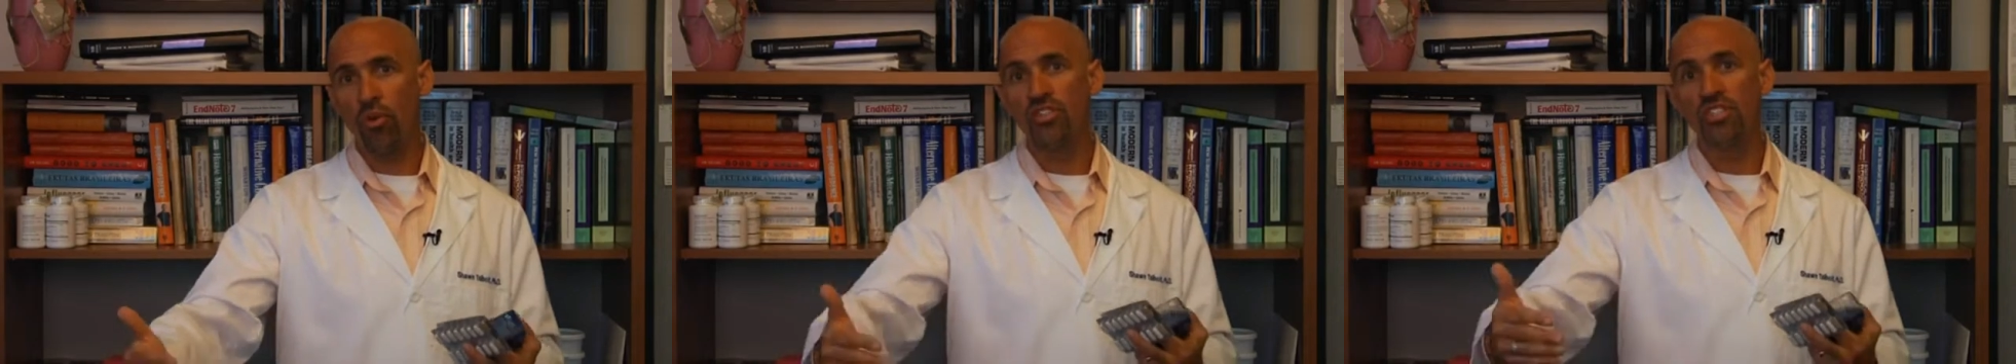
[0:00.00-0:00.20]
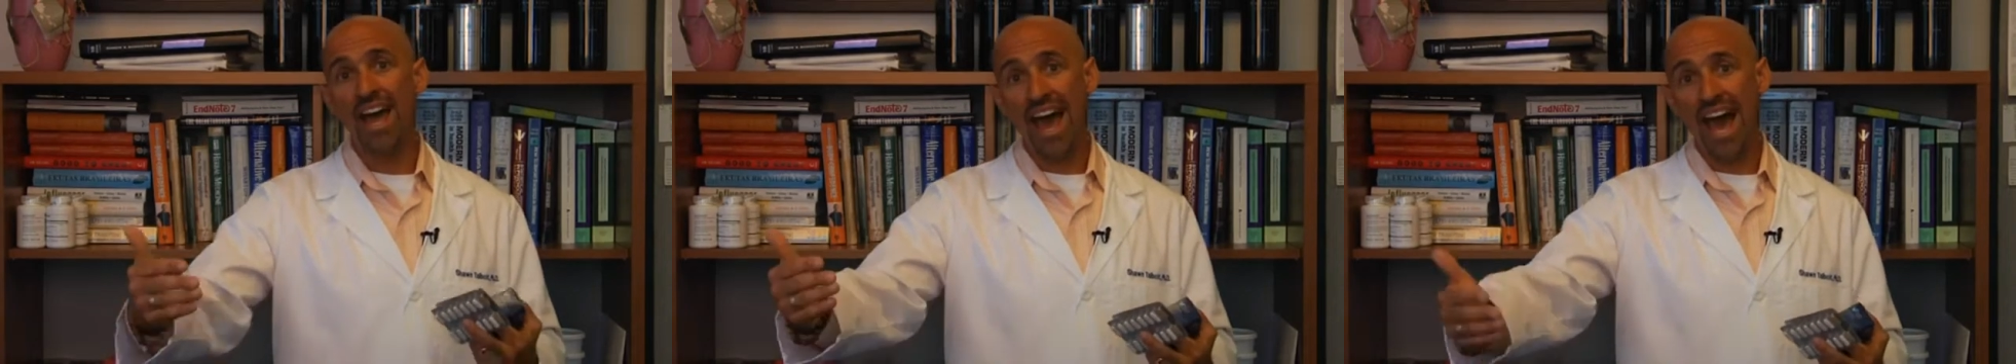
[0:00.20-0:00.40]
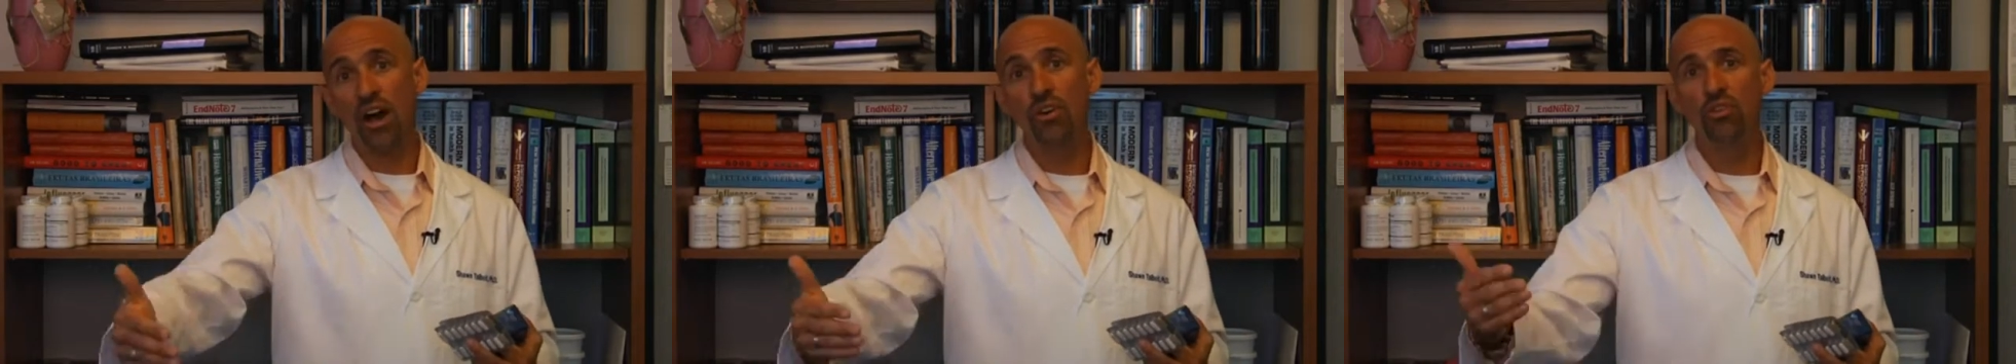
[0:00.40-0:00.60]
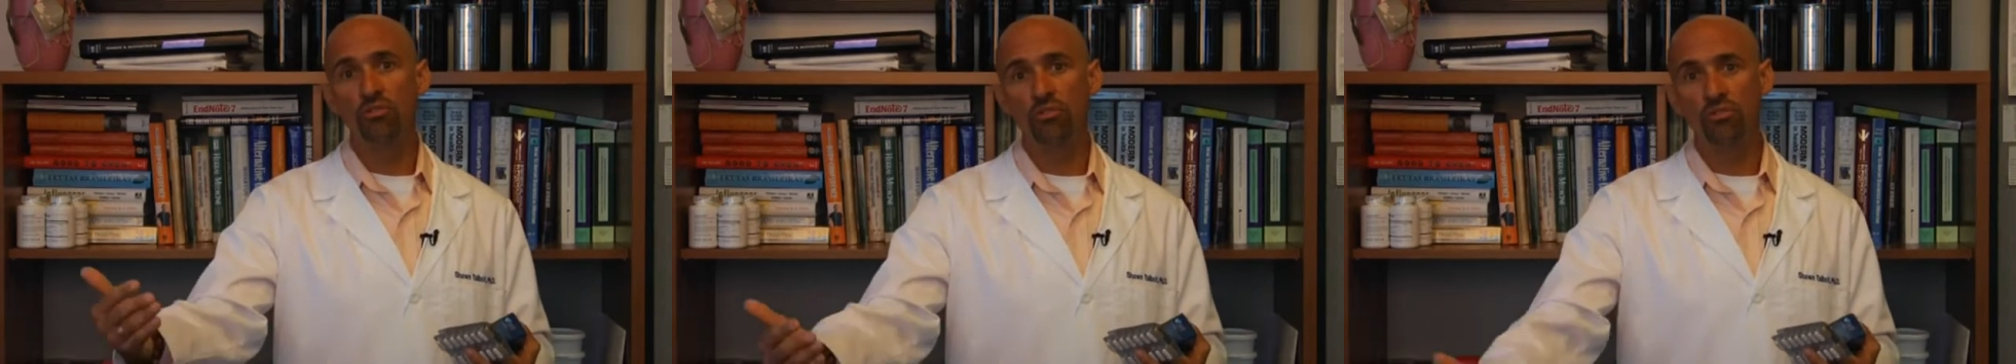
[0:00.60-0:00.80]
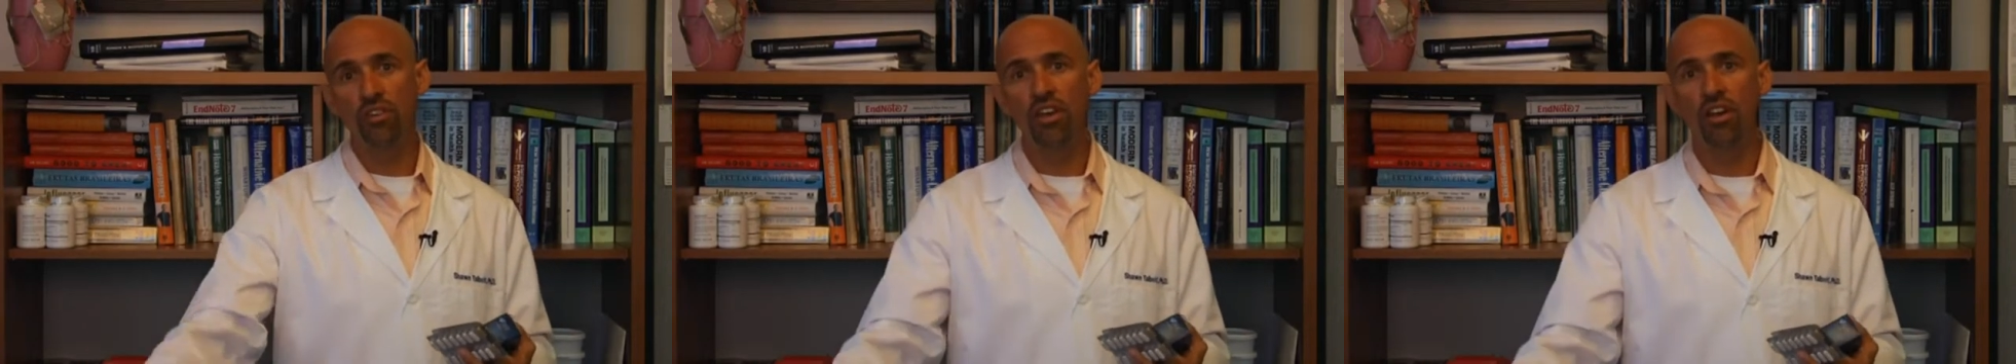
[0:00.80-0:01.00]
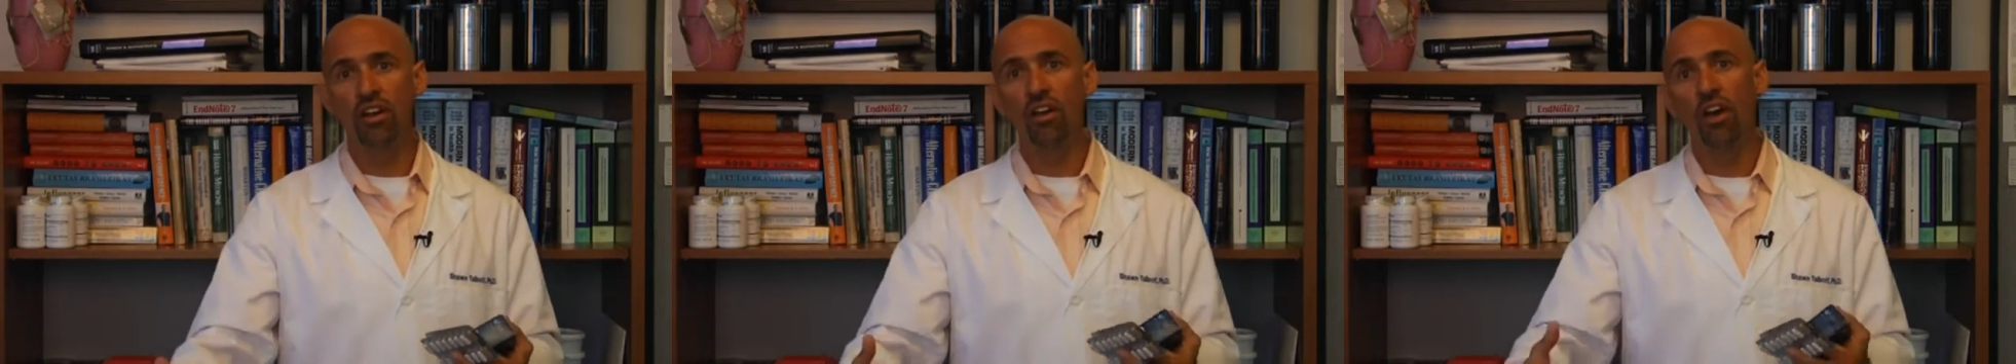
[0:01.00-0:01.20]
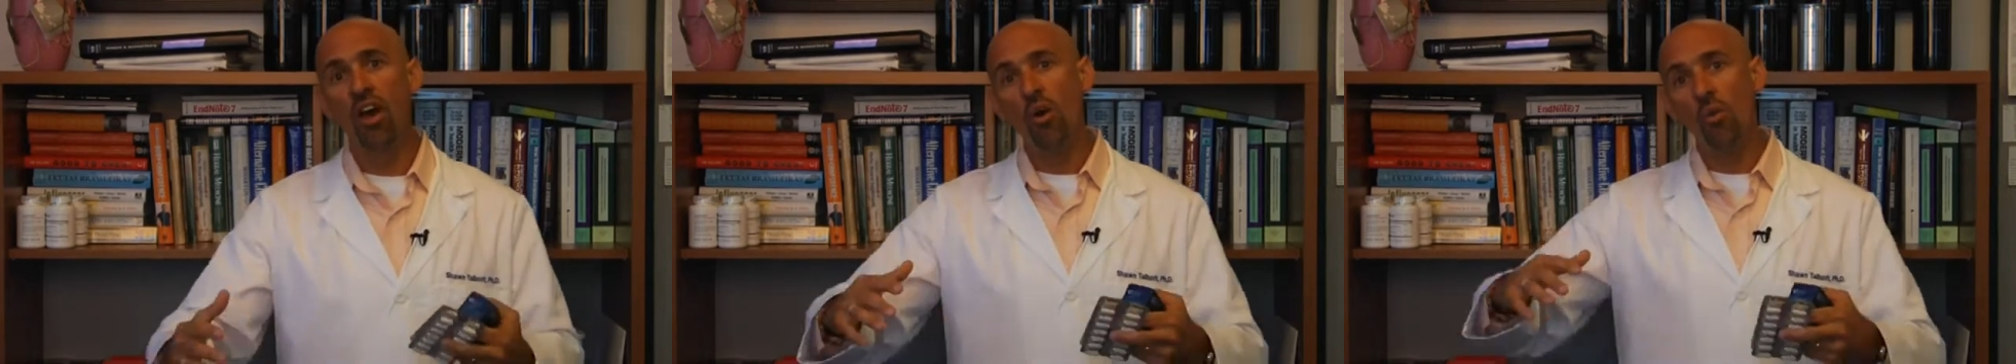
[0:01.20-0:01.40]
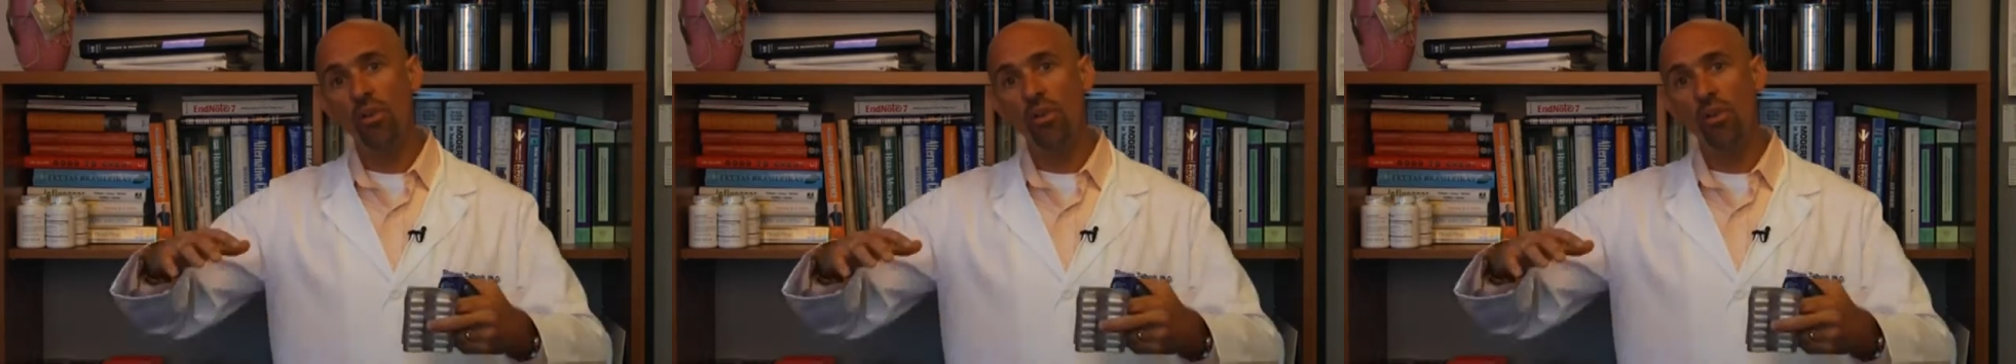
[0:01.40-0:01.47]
words, how you feel.